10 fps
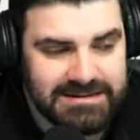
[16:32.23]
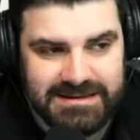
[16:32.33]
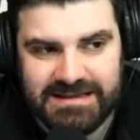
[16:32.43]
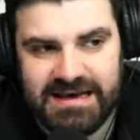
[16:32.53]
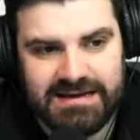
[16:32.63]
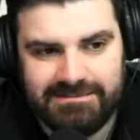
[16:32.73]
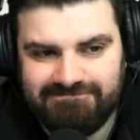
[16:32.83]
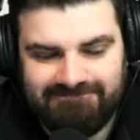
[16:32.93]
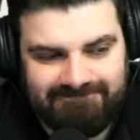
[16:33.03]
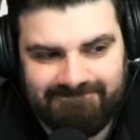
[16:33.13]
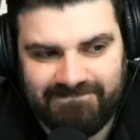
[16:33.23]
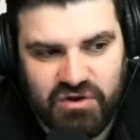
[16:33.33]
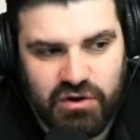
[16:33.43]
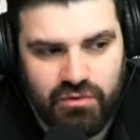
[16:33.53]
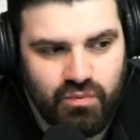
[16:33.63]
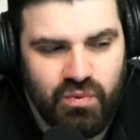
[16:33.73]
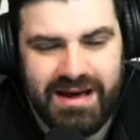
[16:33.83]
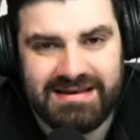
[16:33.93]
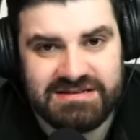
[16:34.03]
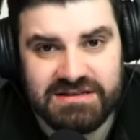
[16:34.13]
then, you know,
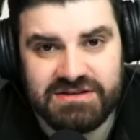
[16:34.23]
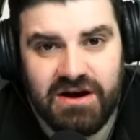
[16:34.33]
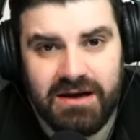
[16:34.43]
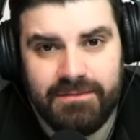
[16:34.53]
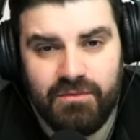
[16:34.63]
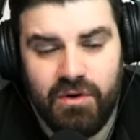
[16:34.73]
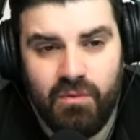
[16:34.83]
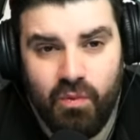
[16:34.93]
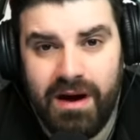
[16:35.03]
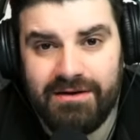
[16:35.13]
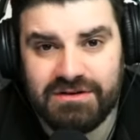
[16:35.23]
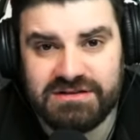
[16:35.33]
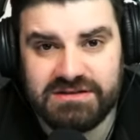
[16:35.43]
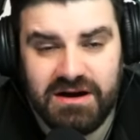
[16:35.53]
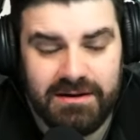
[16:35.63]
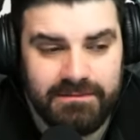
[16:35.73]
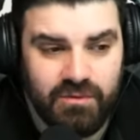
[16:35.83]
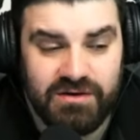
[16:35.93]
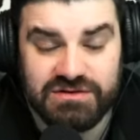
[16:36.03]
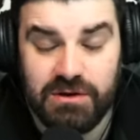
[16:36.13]
when is the time and where is the time?
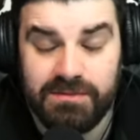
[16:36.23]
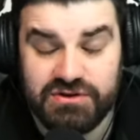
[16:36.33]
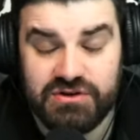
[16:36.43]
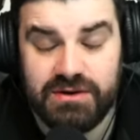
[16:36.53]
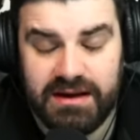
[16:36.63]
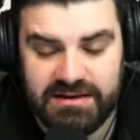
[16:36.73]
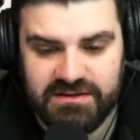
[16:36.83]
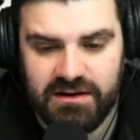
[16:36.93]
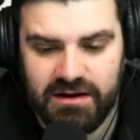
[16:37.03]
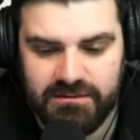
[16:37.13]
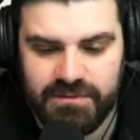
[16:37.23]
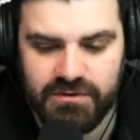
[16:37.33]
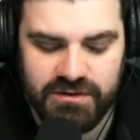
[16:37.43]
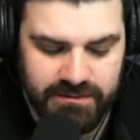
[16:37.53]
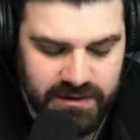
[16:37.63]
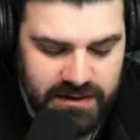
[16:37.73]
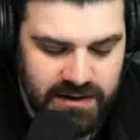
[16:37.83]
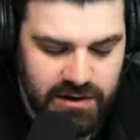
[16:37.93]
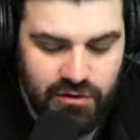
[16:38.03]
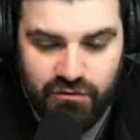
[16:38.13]
Where is the opportunity to kind of build him
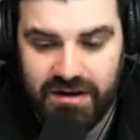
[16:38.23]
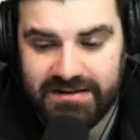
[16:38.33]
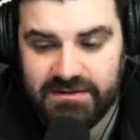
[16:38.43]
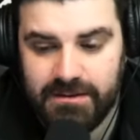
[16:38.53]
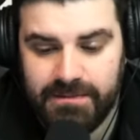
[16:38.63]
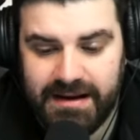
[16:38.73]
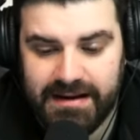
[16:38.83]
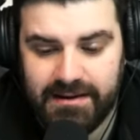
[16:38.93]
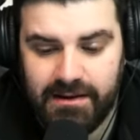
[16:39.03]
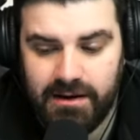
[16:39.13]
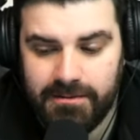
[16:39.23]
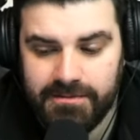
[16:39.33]
right back up?